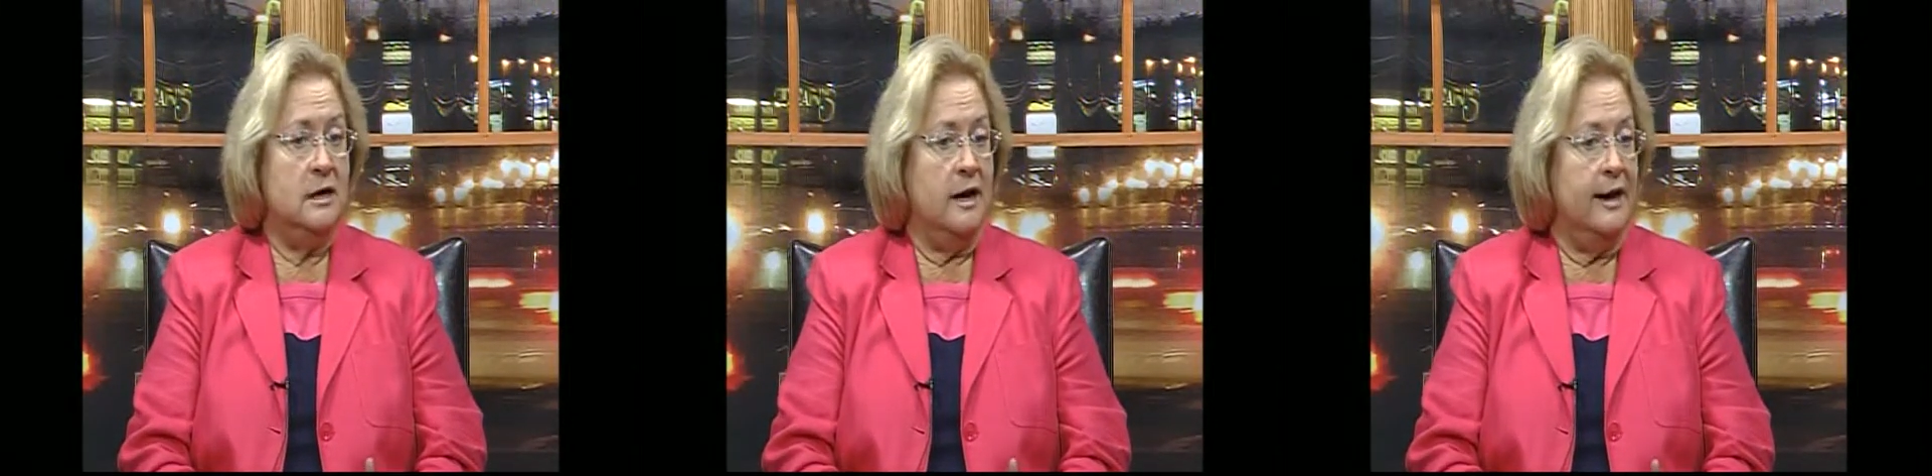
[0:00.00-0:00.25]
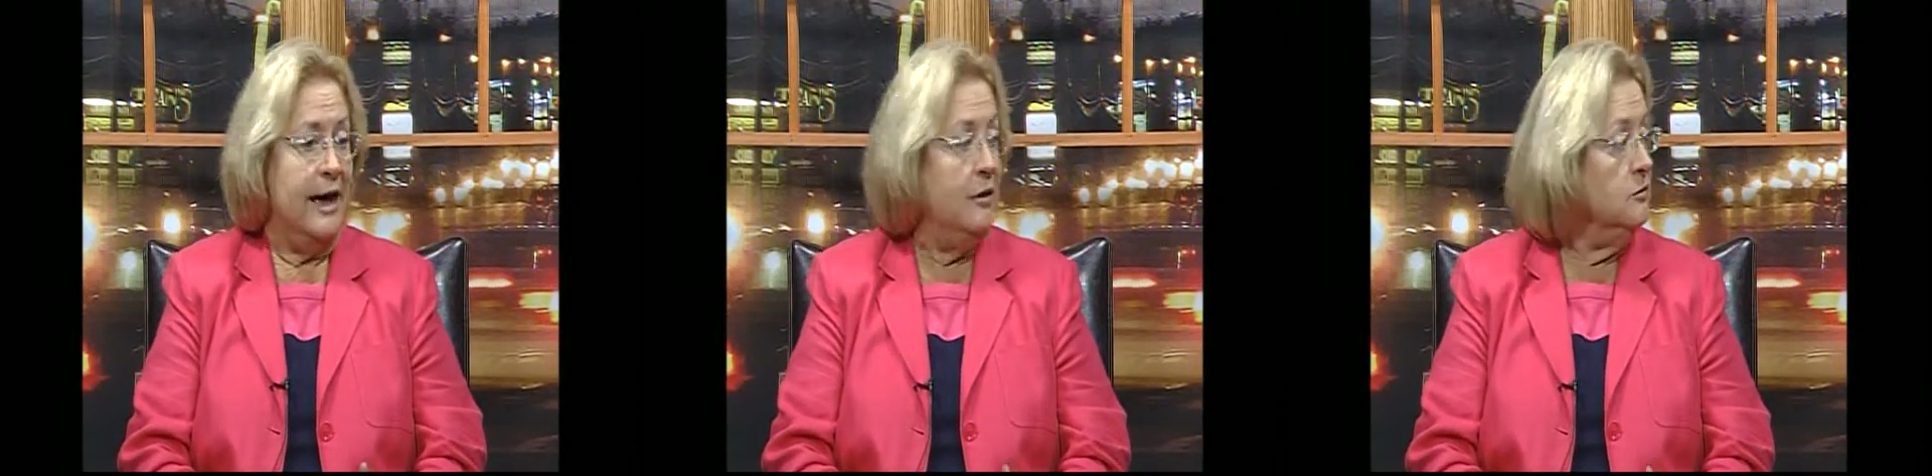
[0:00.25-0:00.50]

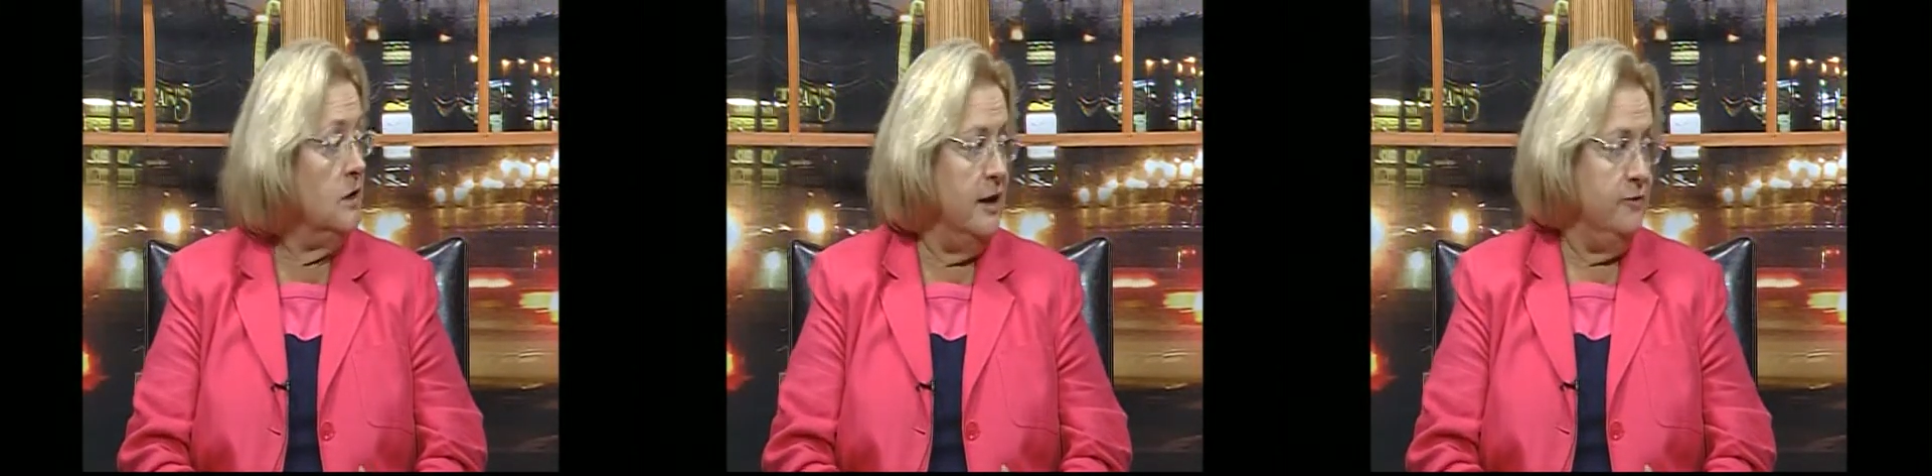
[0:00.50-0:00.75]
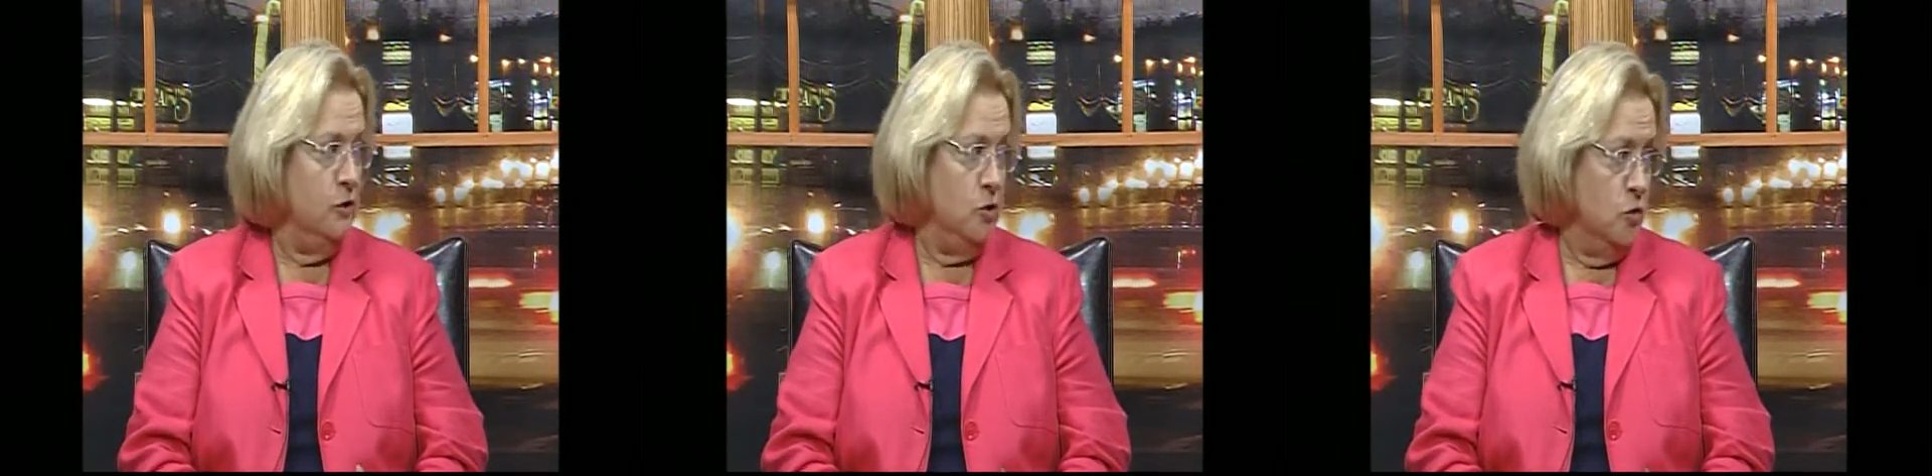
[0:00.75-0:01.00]
I
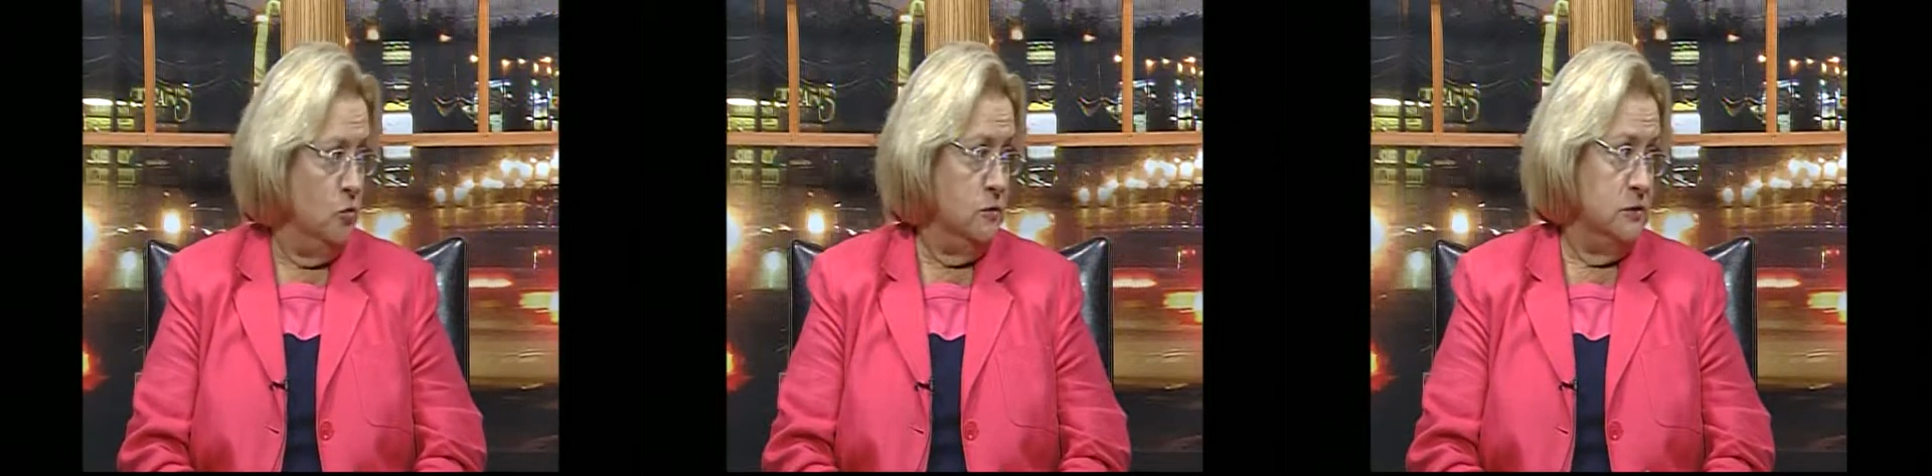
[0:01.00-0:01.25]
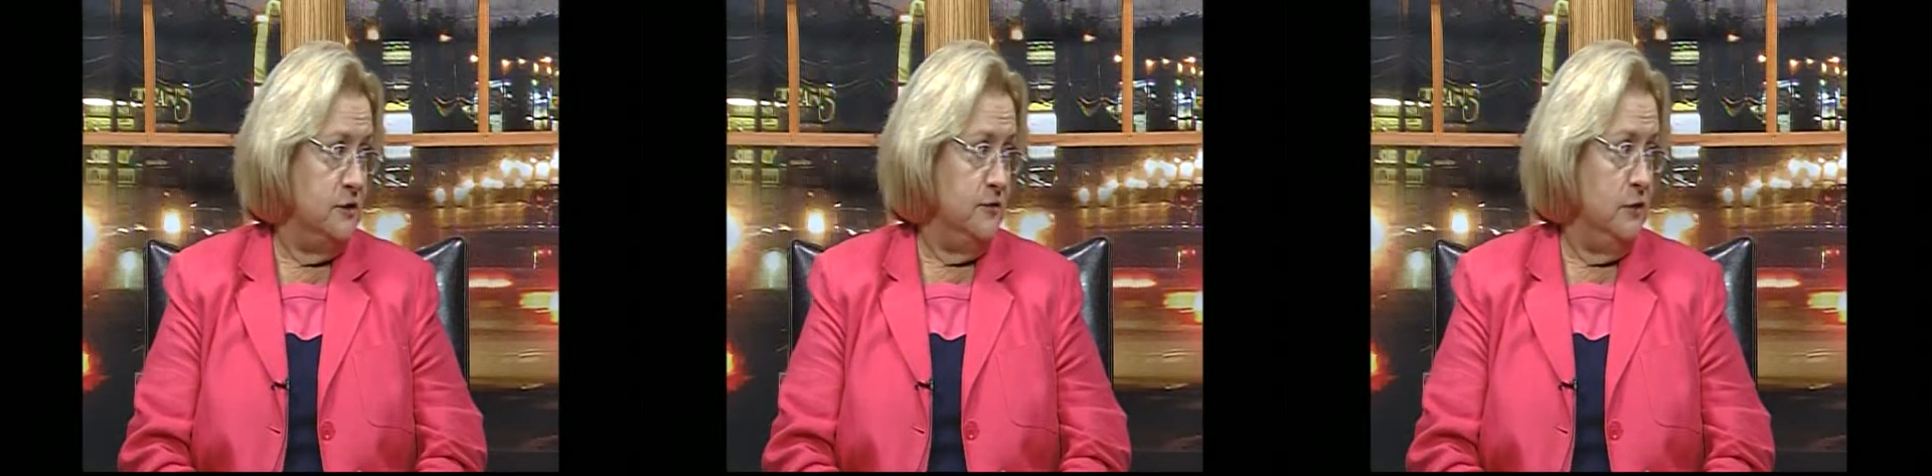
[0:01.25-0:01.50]
outline the
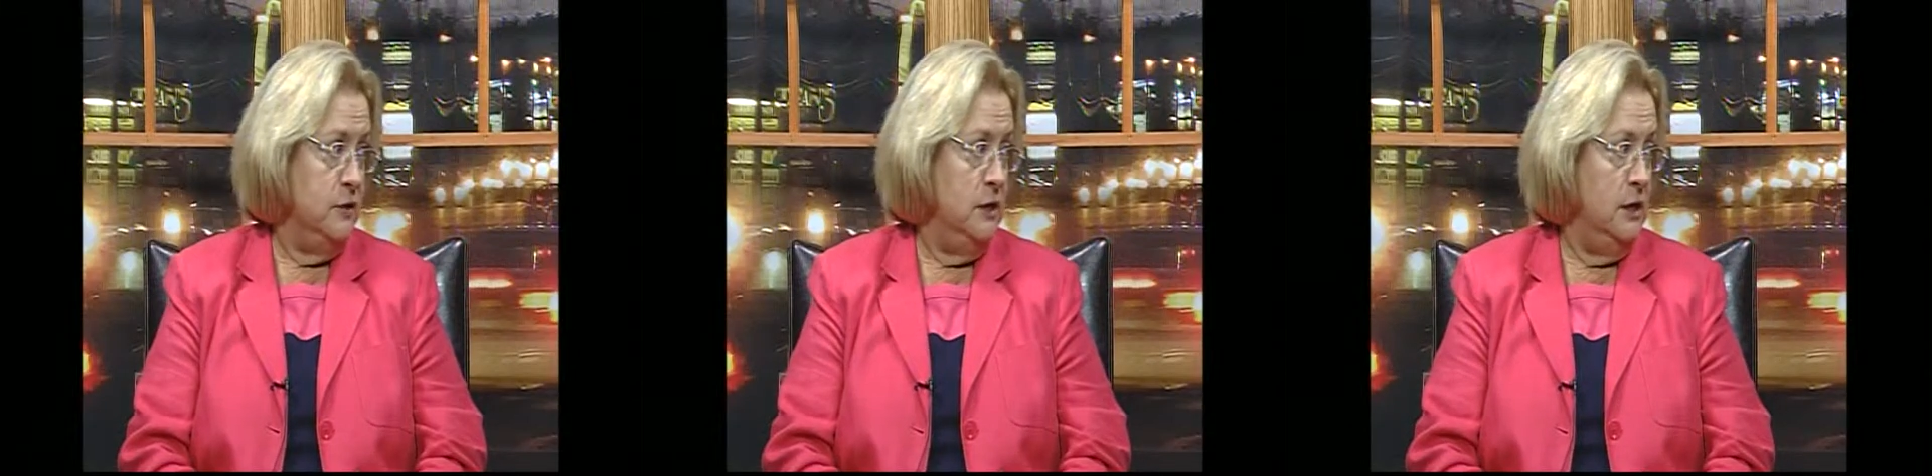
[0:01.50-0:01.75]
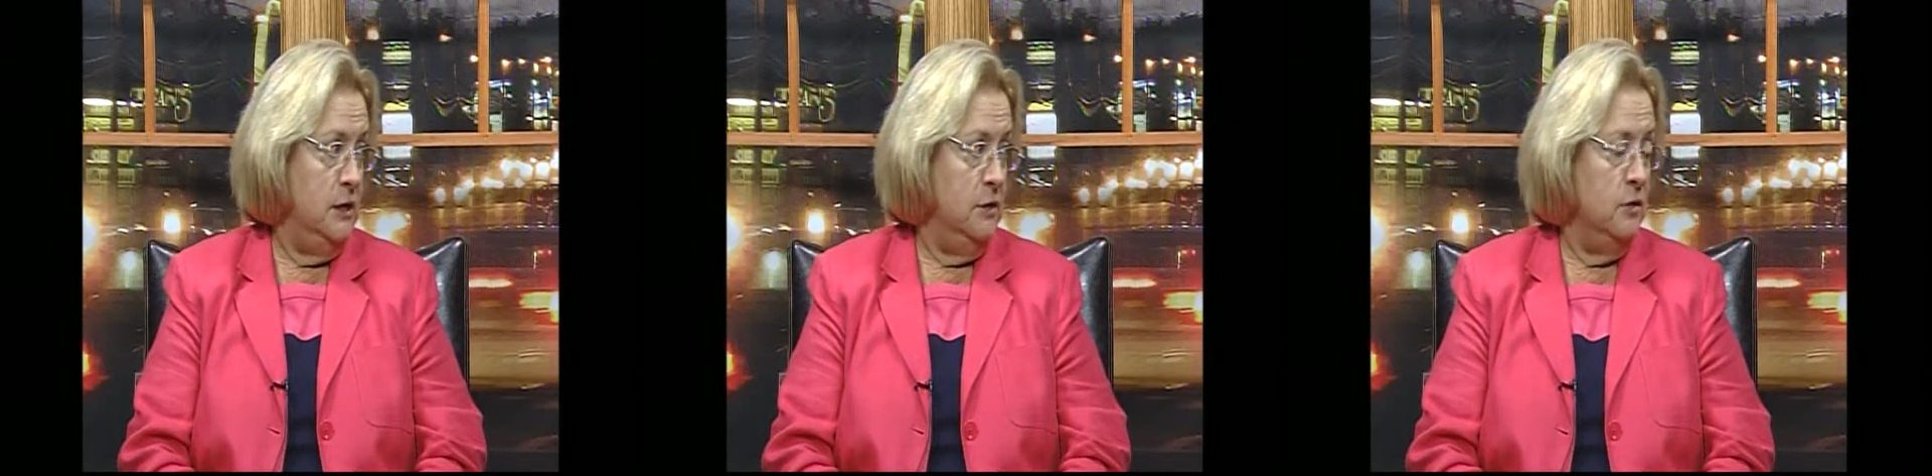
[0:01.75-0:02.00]
goals for the
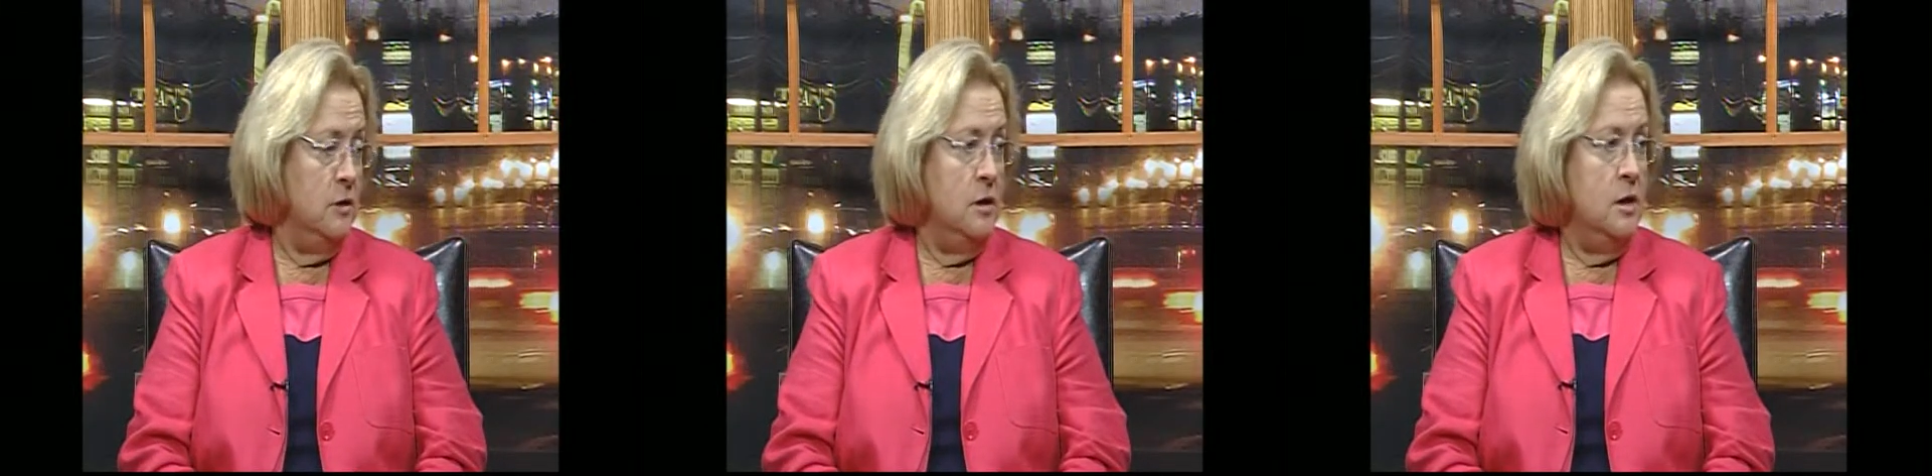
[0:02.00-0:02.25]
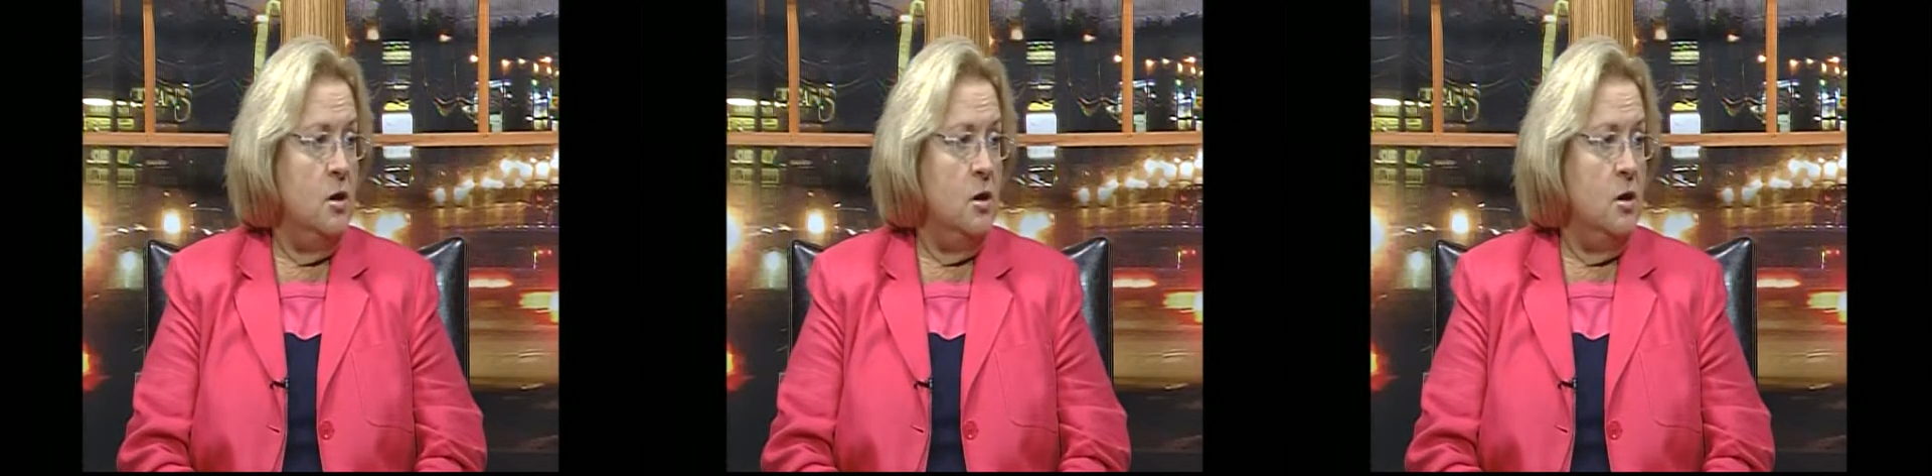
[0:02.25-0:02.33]
year,